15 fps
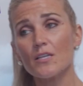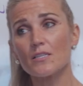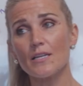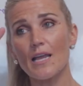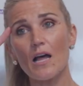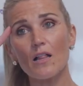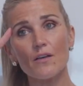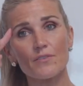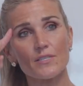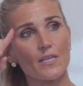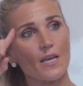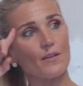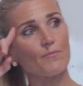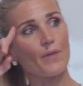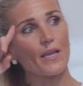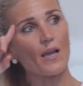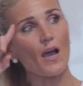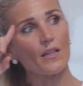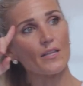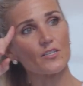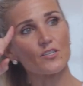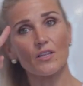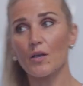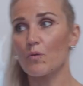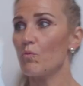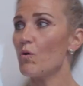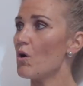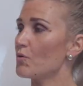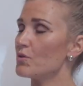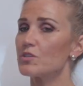So now all of a sudden my colleagues are like,
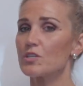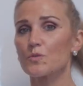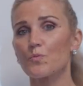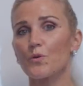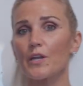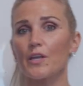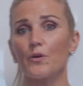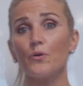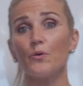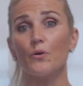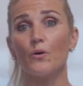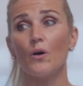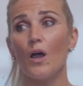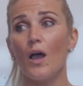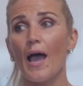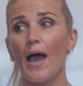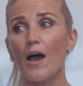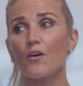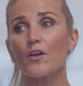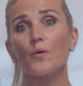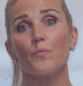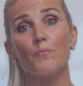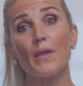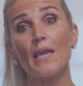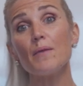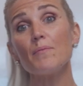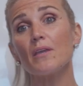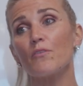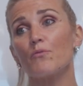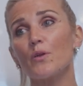whoa, this is pretty cool.
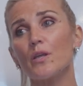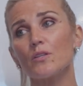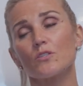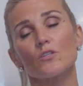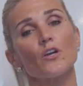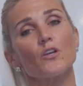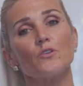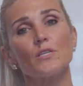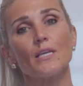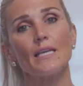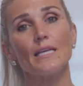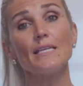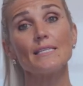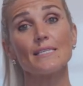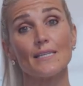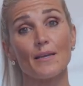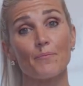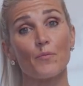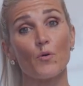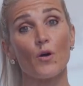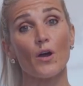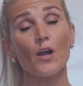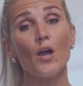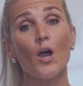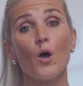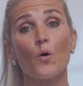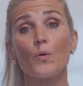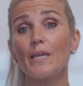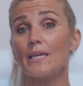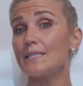Maybe if we can start using Estim more,
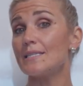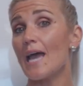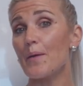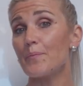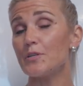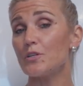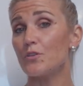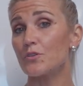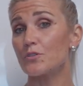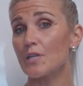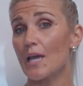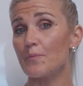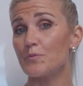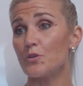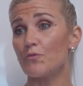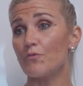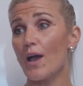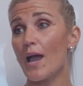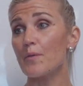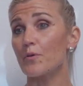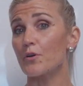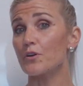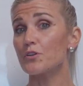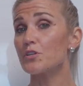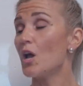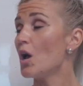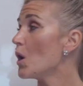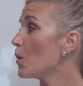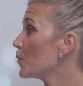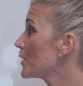we can tap into those type 2 fibers,
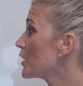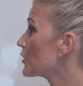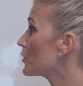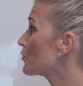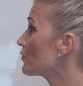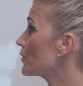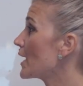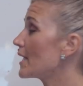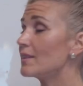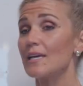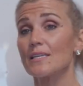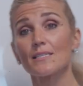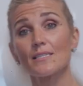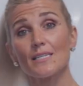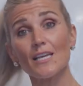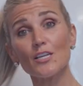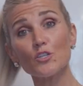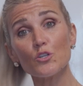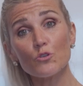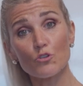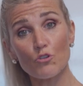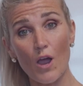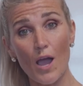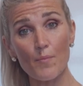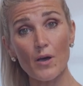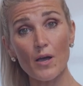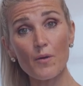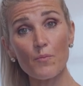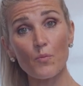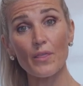we can create less tissue
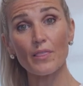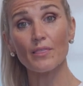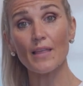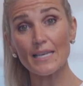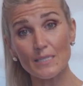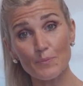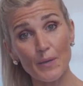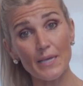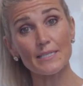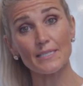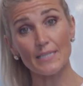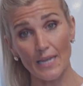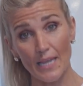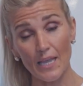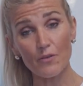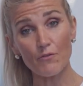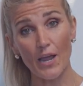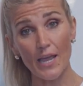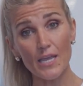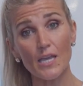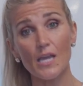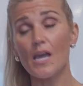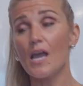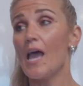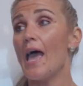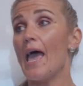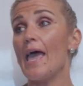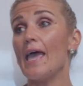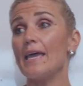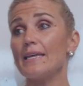trauma with less pistoning, right?
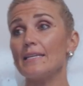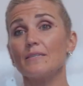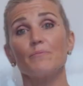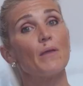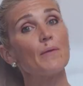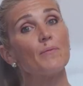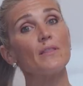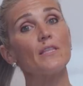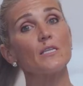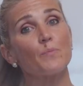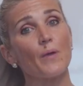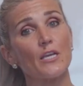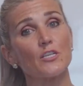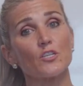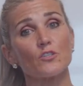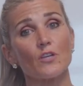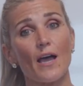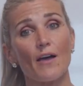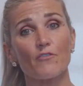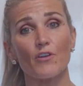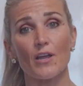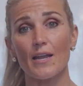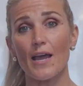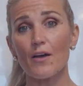And maybe these patients will have great